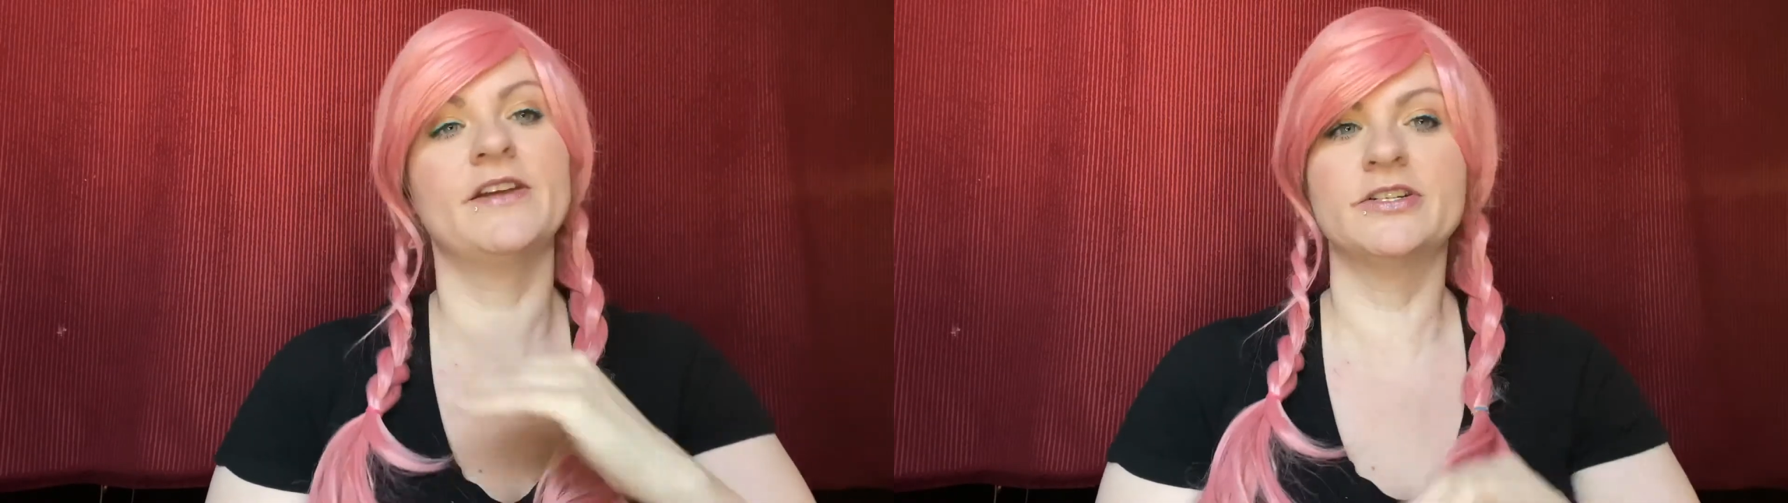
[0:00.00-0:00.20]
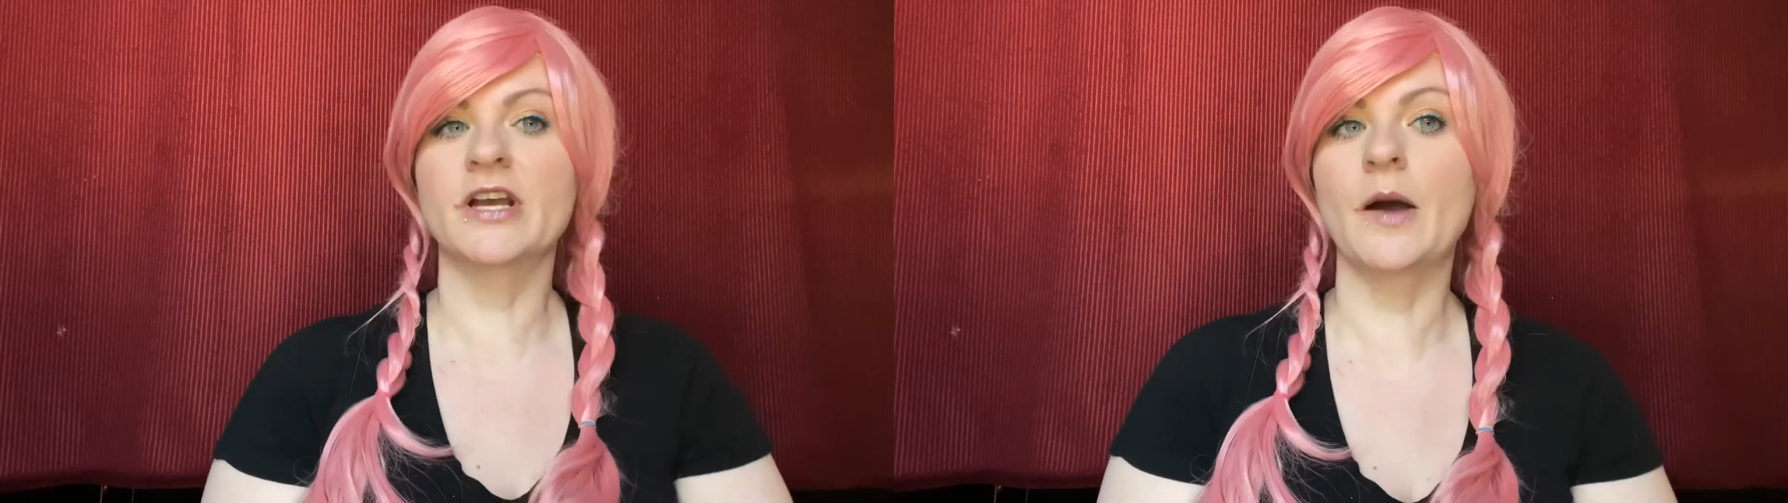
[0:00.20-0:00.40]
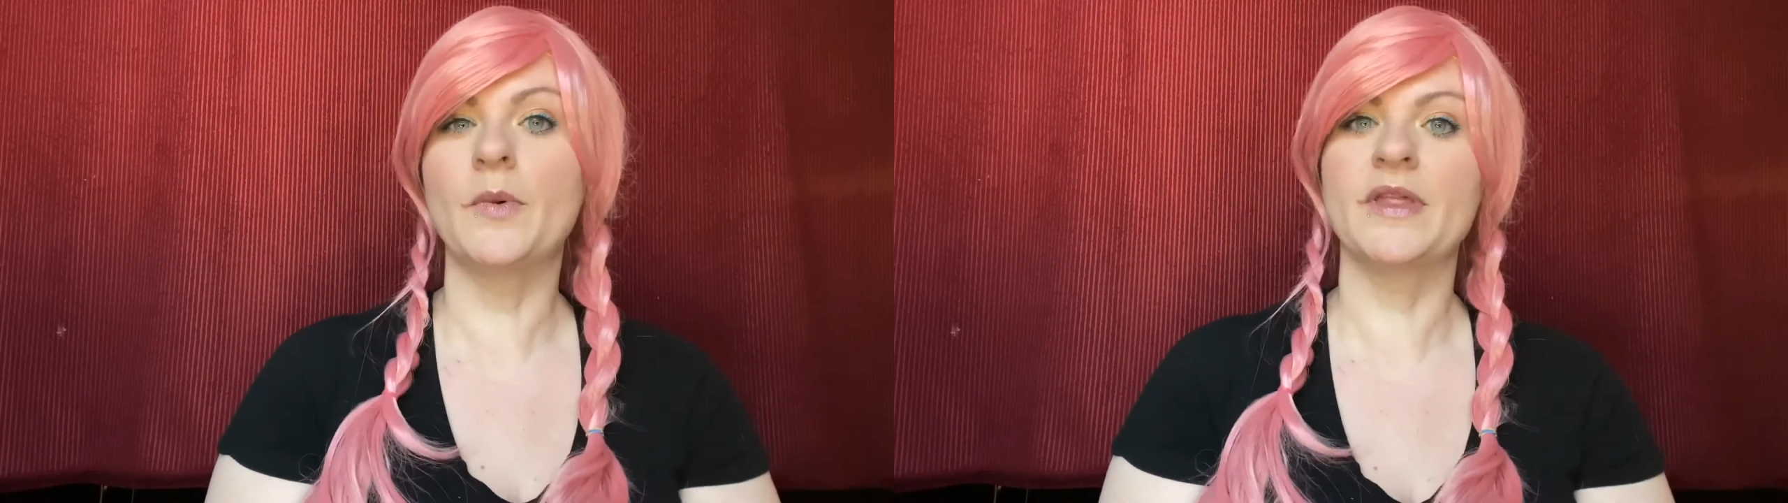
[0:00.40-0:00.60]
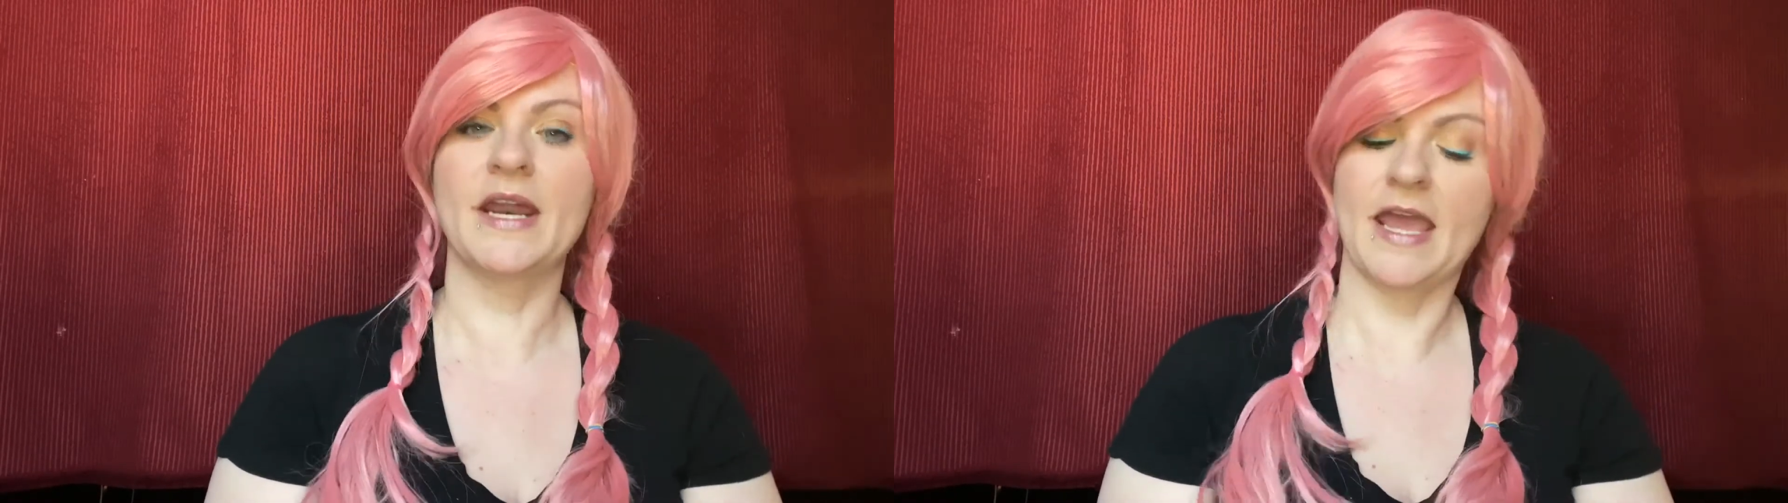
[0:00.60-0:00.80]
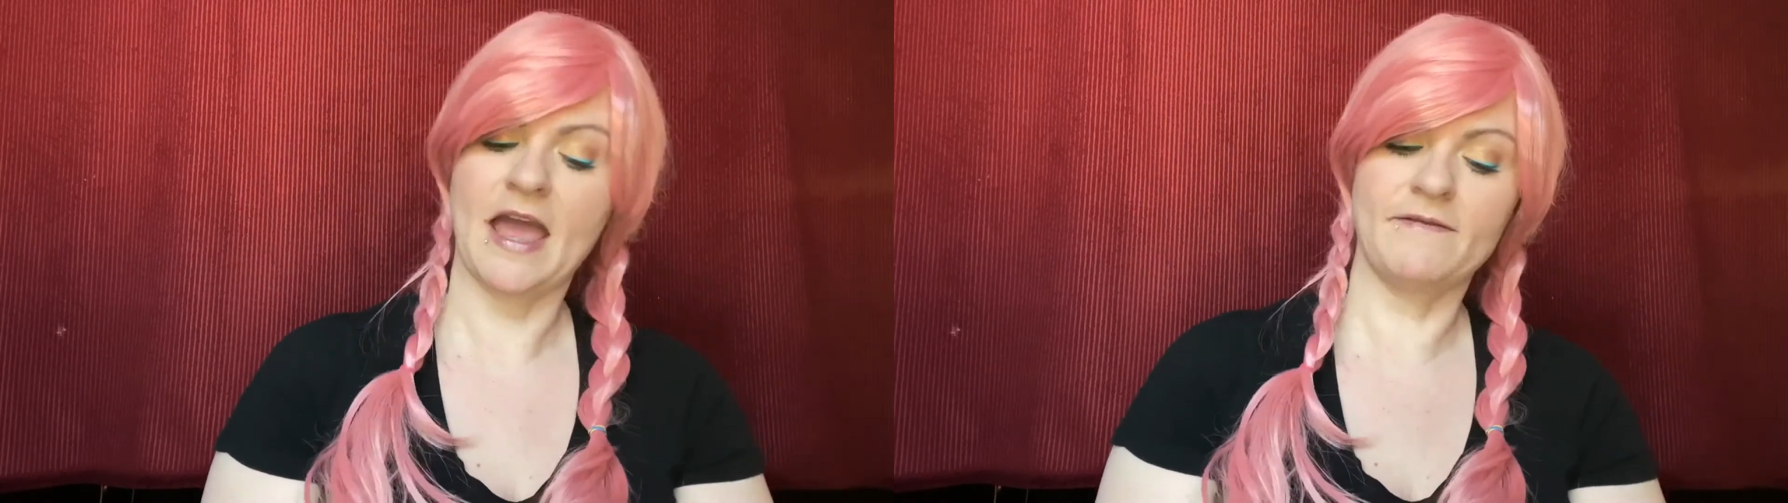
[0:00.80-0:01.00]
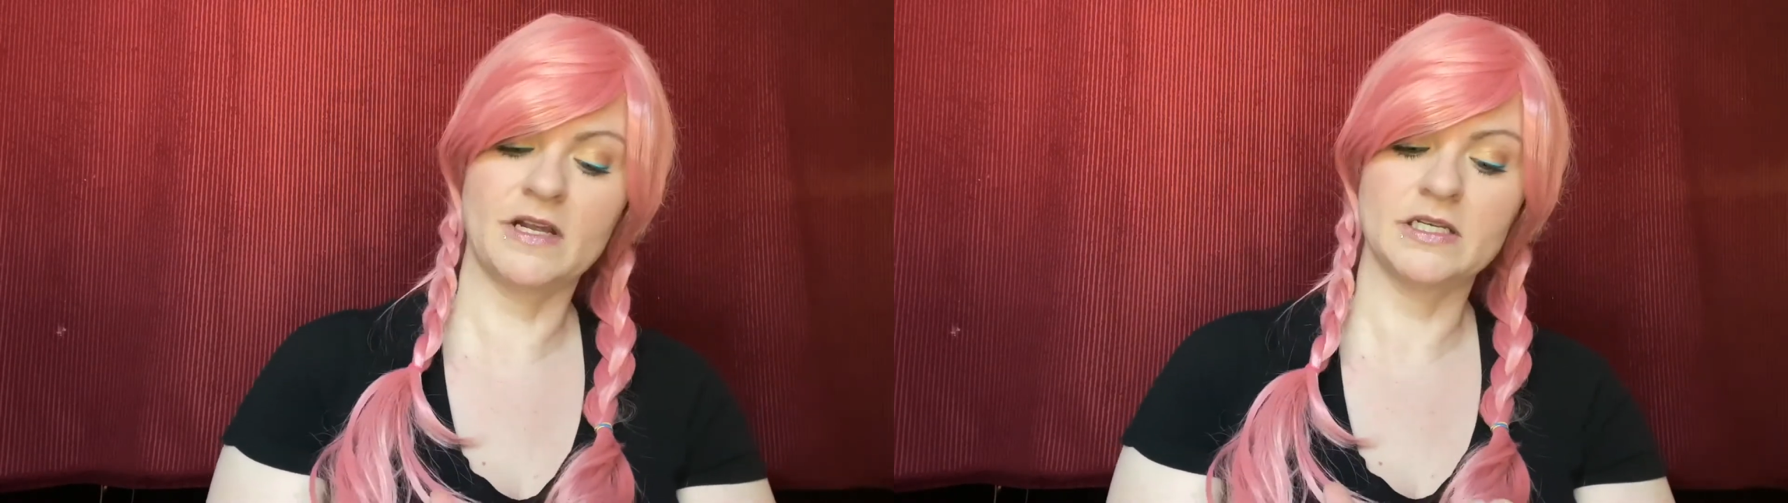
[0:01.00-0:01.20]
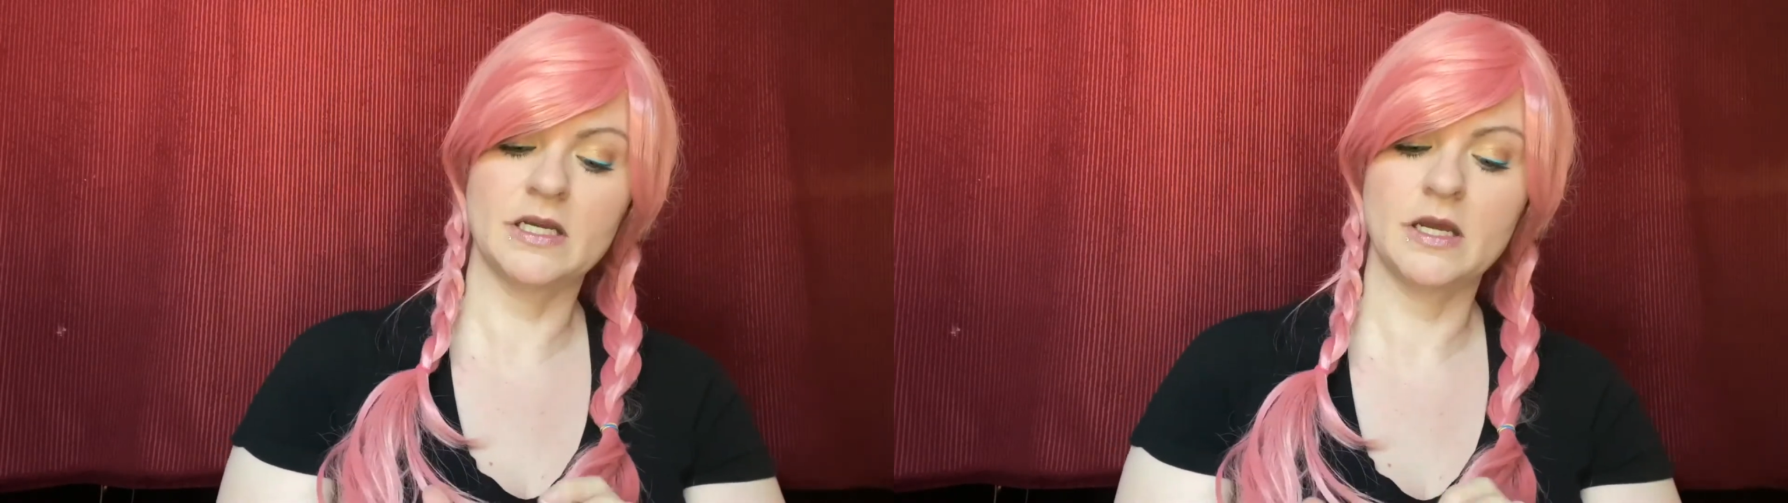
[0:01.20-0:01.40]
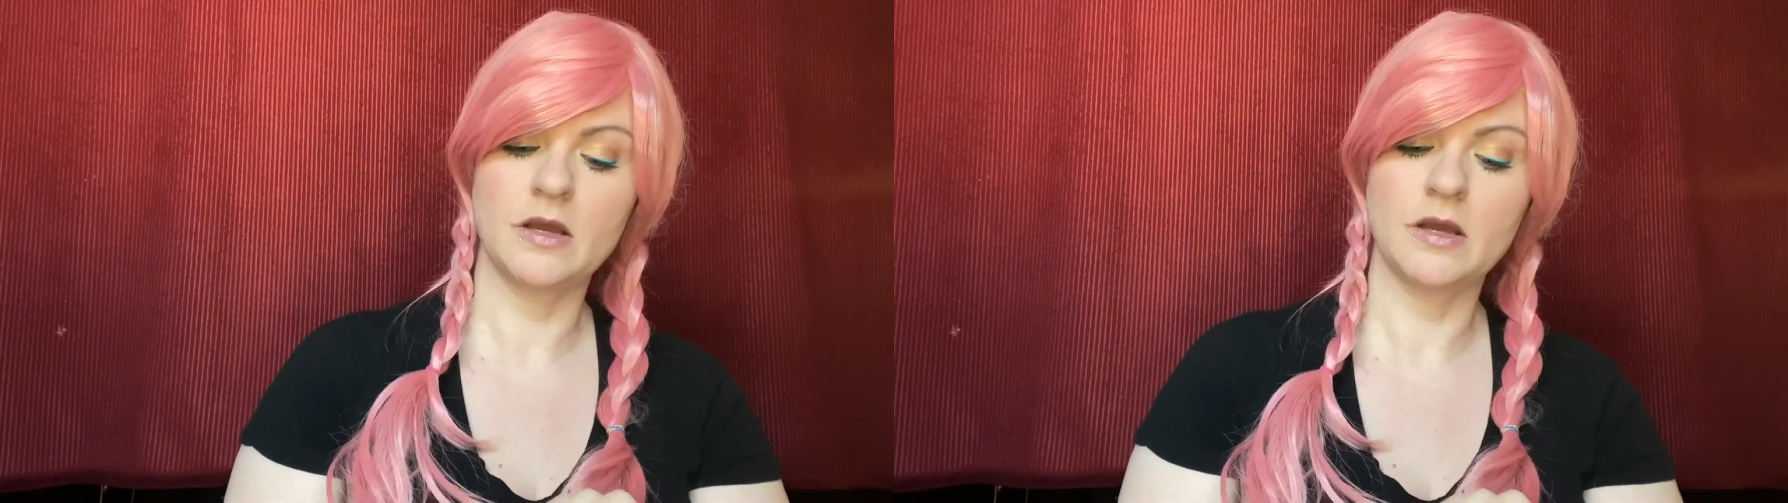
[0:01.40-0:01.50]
There's a couple that I haven't.